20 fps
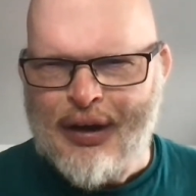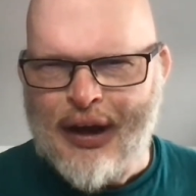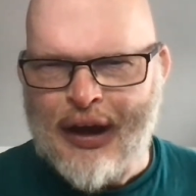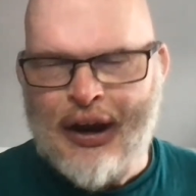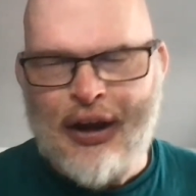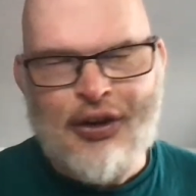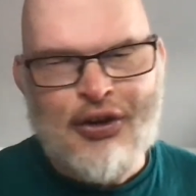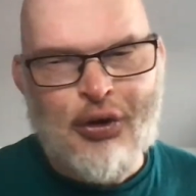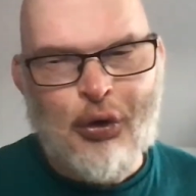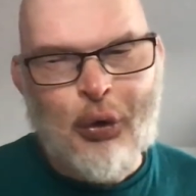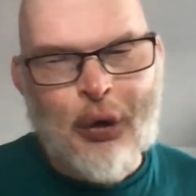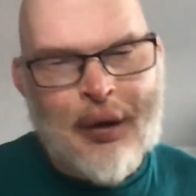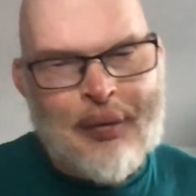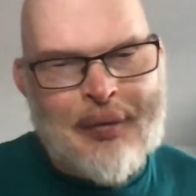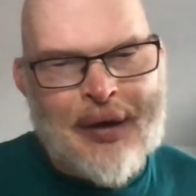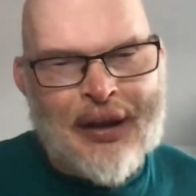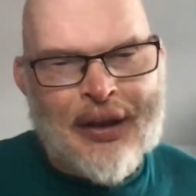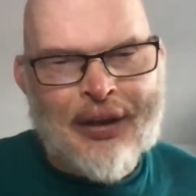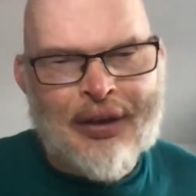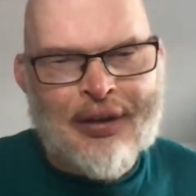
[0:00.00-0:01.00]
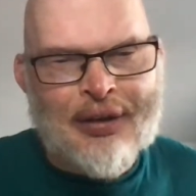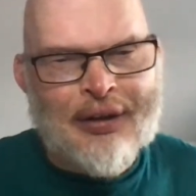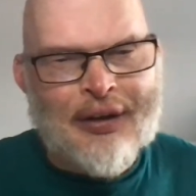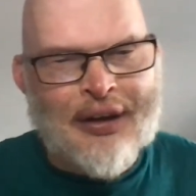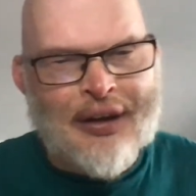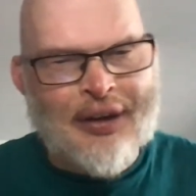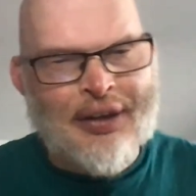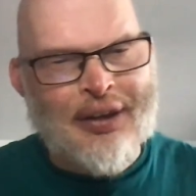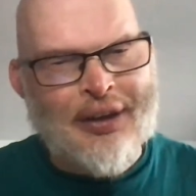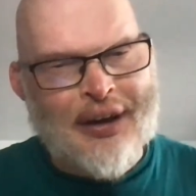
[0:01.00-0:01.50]
And I saw him in
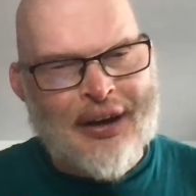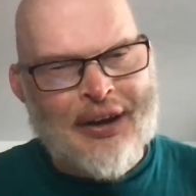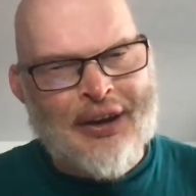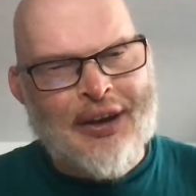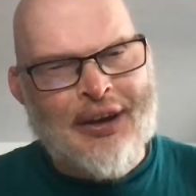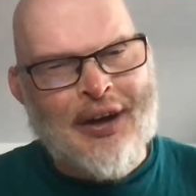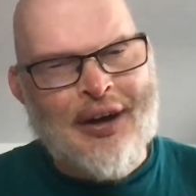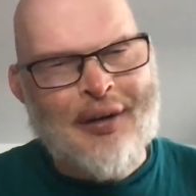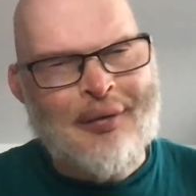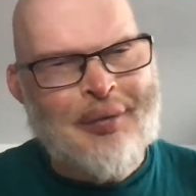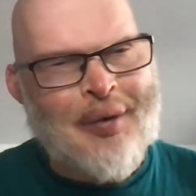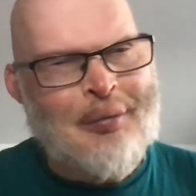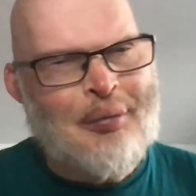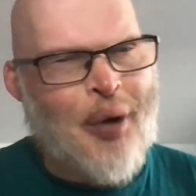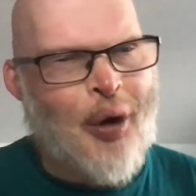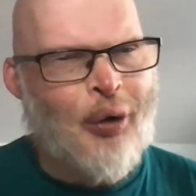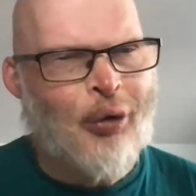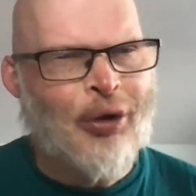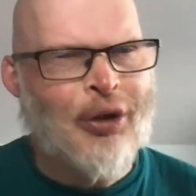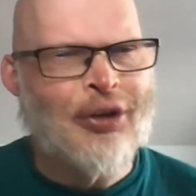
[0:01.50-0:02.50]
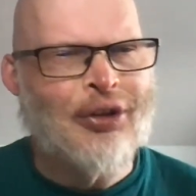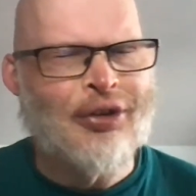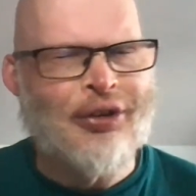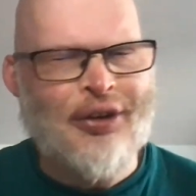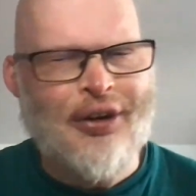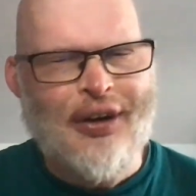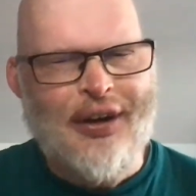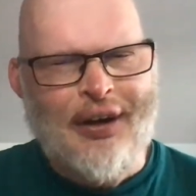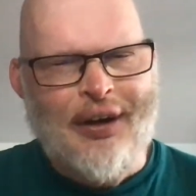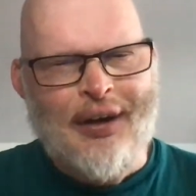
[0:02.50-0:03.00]

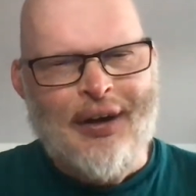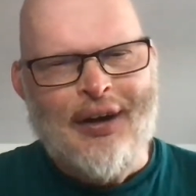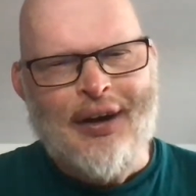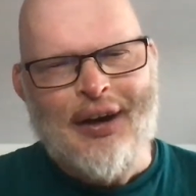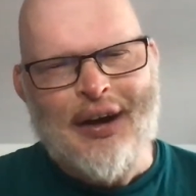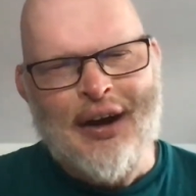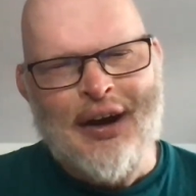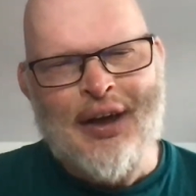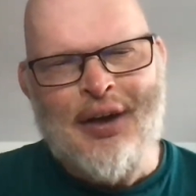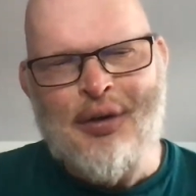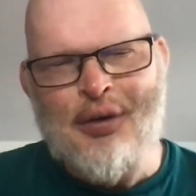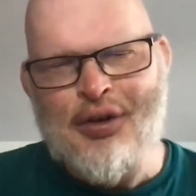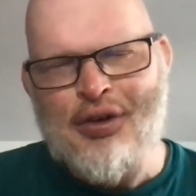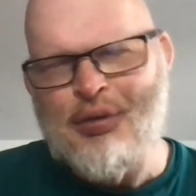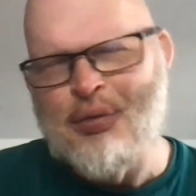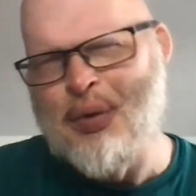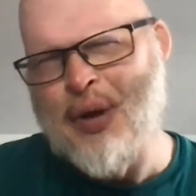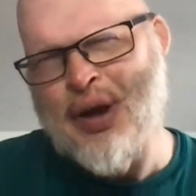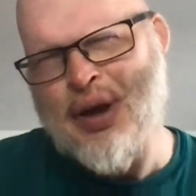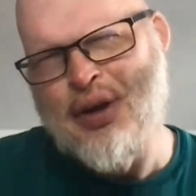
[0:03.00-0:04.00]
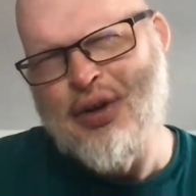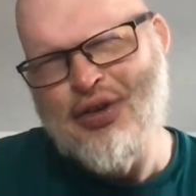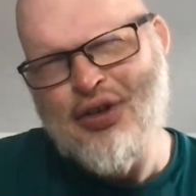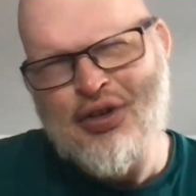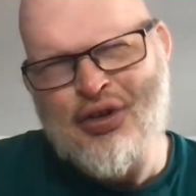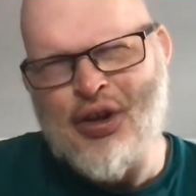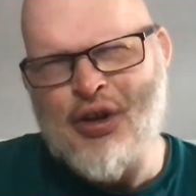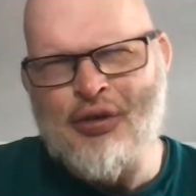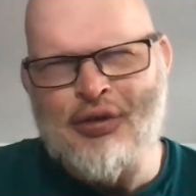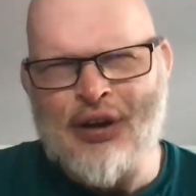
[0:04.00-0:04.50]
Poland, and he's
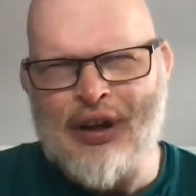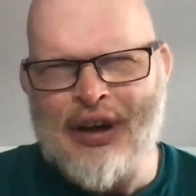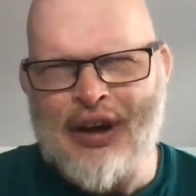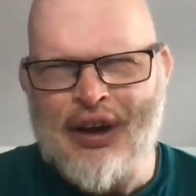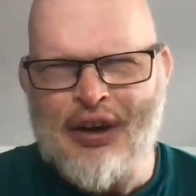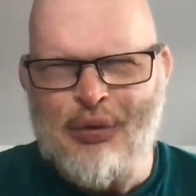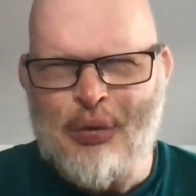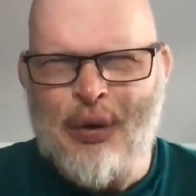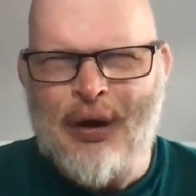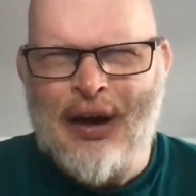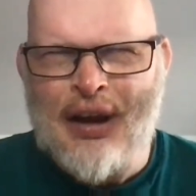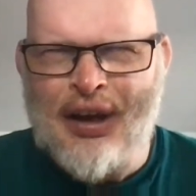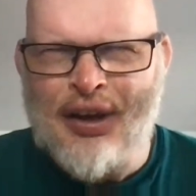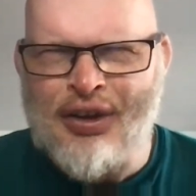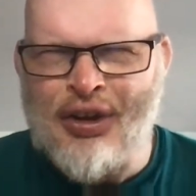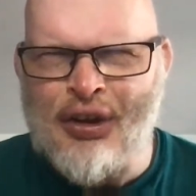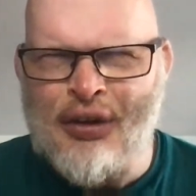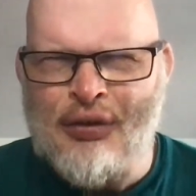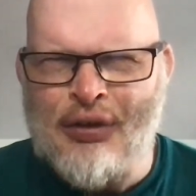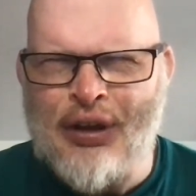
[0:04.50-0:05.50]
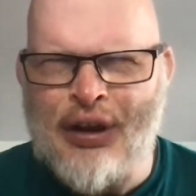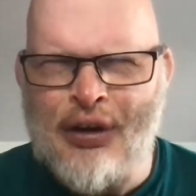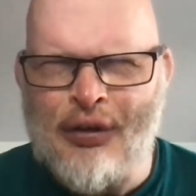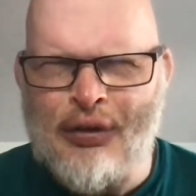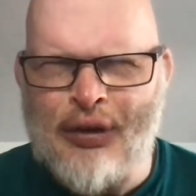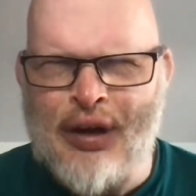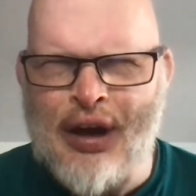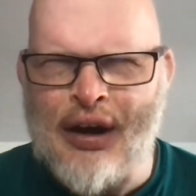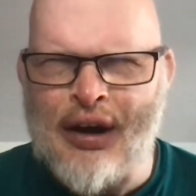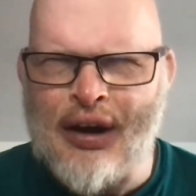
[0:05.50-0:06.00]
just lovely. He really is a lovely,
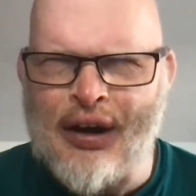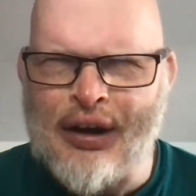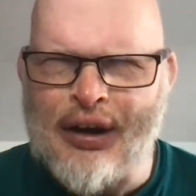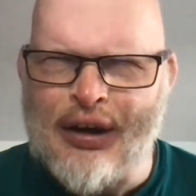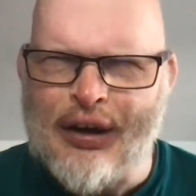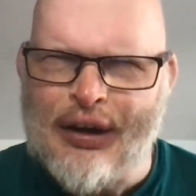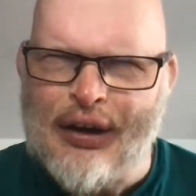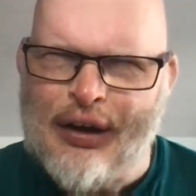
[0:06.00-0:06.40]
lovely guy.